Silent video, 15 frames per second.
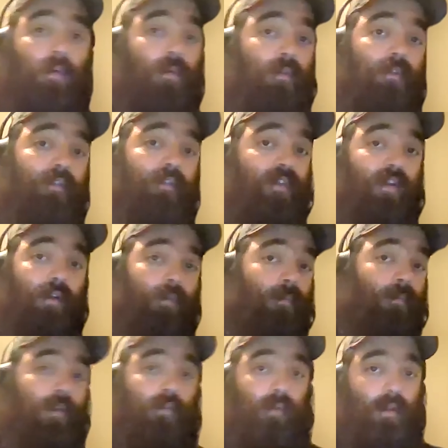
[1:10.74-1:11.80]
order a sticker,
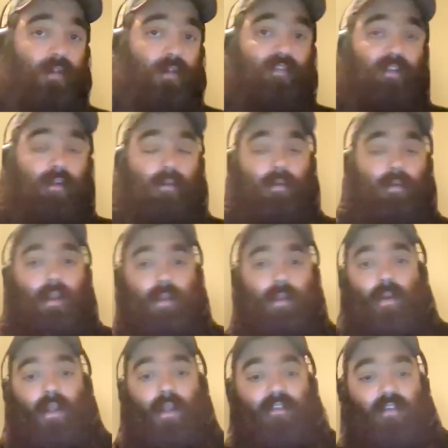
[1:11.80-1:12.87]
but you get a sticker
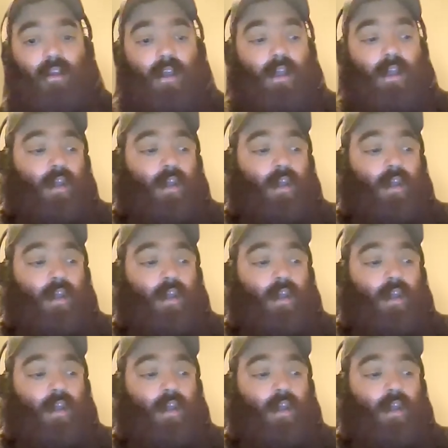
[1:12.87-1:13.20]
anyways.